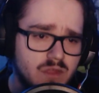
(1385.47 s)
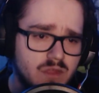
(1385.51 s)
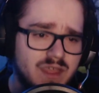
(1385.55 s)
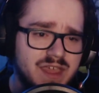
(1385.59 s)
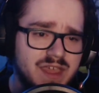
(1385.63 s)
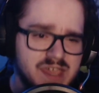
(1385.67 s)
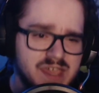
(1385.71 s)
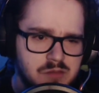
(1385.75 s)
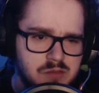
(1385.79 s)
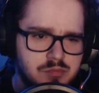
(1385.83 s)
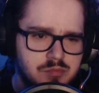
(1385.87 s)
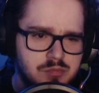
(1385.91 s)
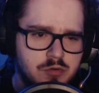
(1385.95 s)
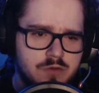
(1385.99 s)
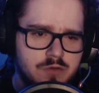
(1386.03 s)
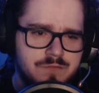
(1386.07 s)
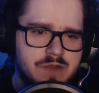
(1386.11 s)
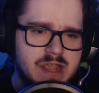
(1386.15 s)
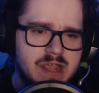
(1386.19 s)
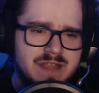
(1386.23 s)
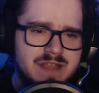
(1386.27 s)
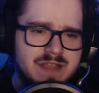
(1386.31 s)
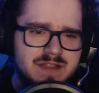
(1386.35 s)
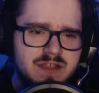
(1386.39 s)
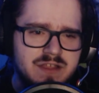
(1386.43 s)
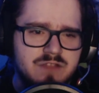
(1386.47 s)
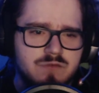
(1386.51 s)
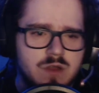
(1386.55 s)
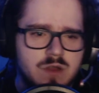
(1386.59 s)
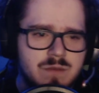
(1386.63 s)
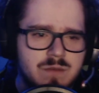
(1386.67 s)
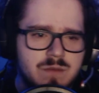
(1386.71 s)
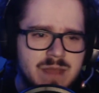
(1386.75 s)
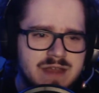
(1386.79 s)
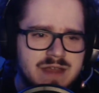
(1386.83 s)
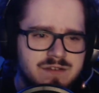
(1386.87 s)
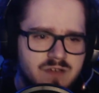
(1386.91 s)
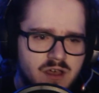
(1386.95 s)
Airport for Aliens Run
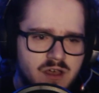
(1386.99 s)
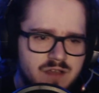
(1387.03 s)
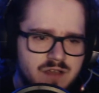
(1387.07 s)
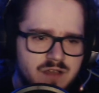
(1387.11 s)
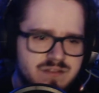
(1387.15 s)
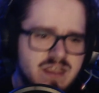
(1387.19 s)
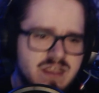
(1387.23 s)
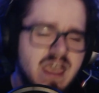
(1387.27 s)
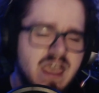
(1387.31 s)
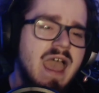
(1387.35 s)
by Dogs.